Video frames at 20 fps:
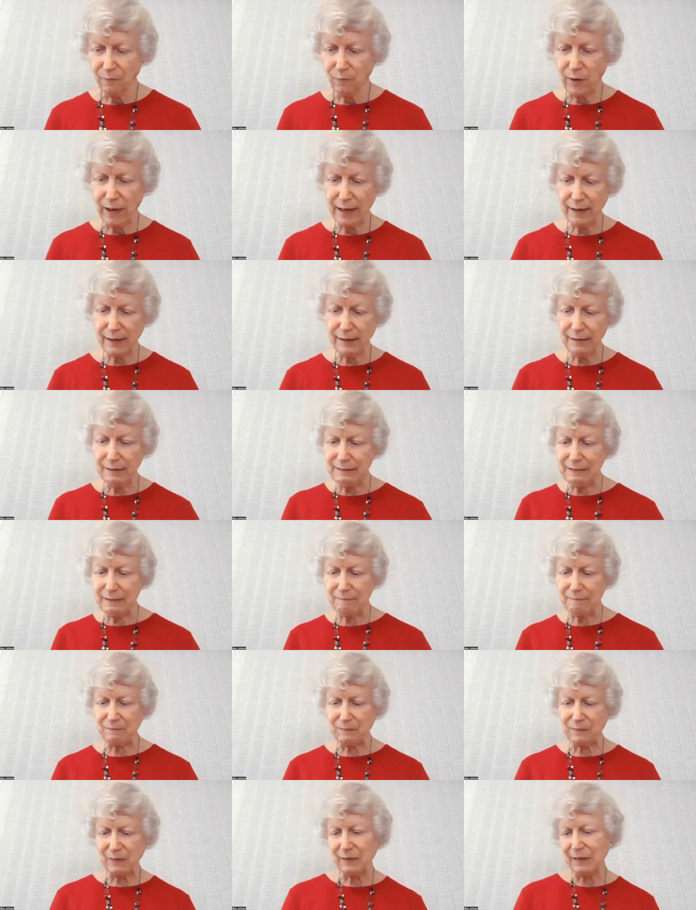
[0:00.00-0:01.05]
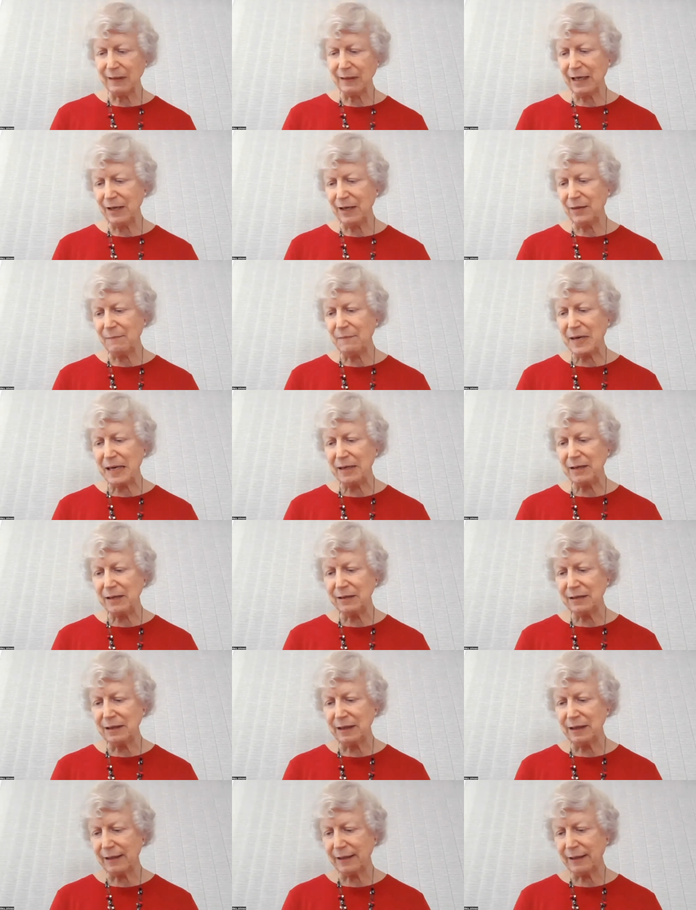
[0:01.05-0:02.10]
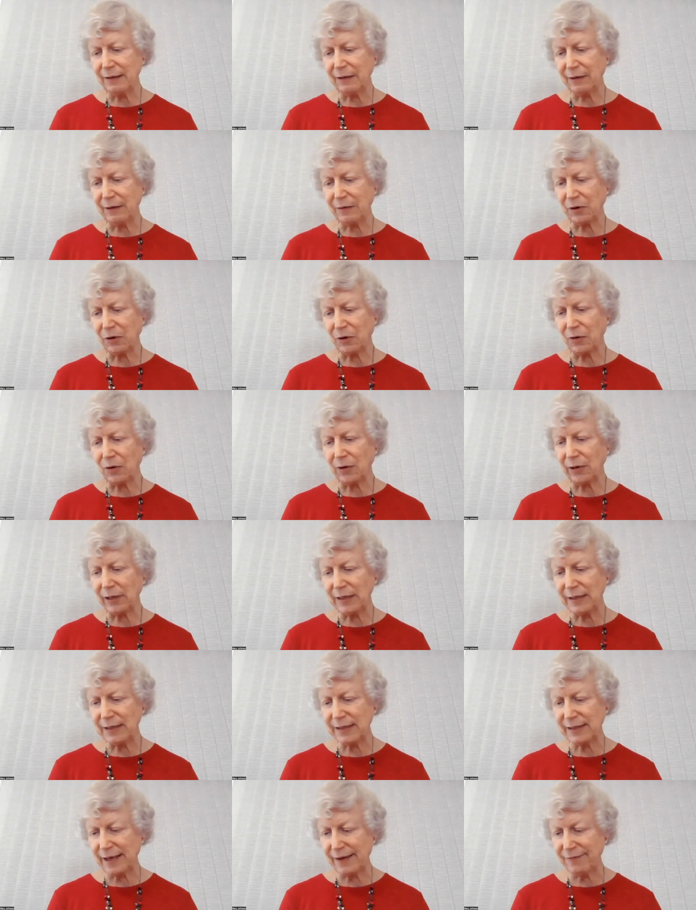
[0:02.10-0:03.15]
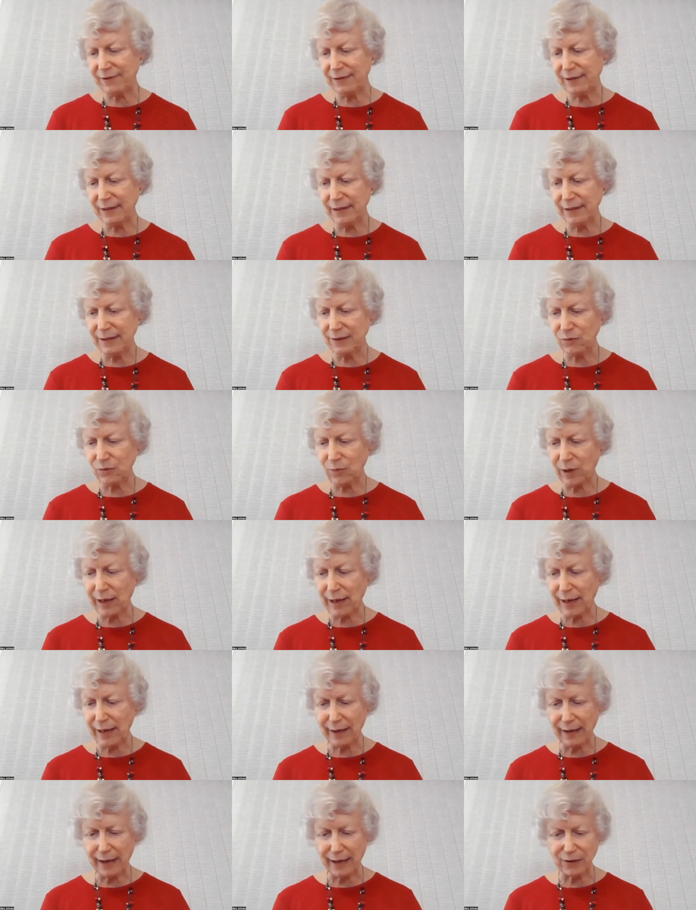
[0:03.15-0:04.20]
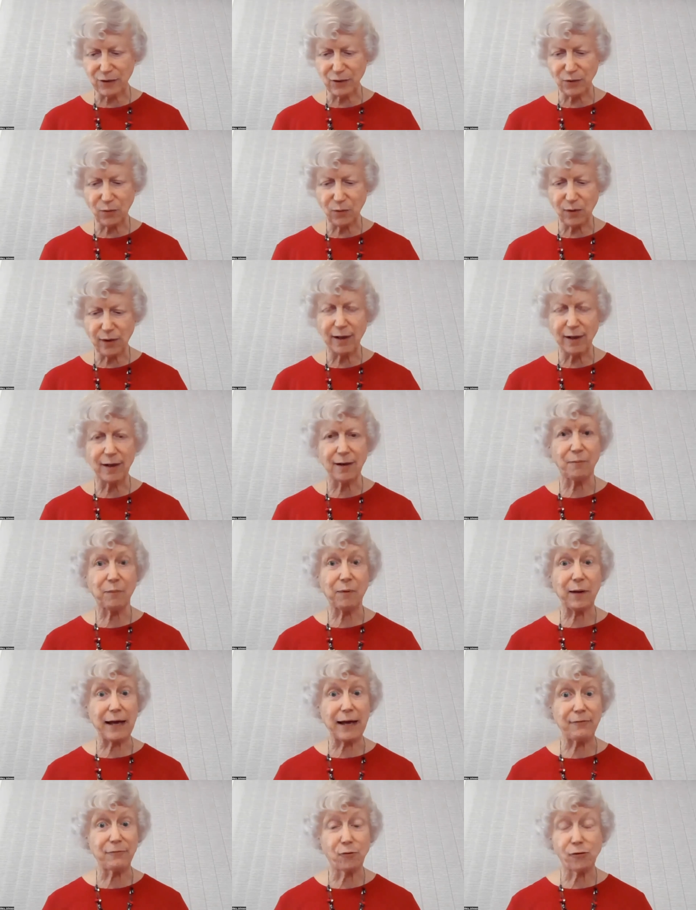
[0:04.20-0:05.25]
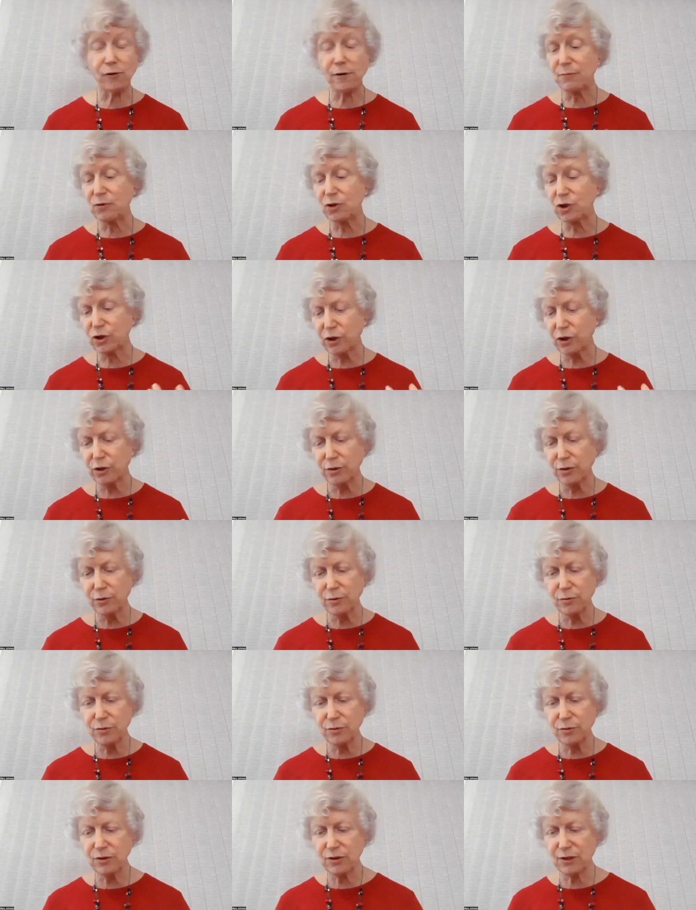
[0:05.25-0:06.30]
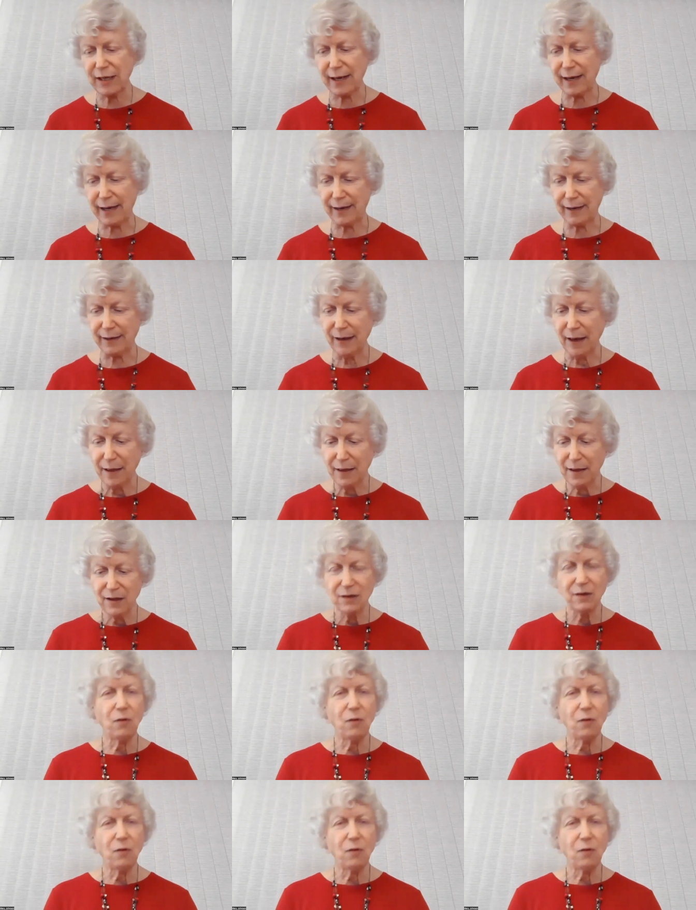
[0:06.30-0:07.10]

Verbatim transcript: when in the mid uh, uh the early 70s when i got to wear platform shoes and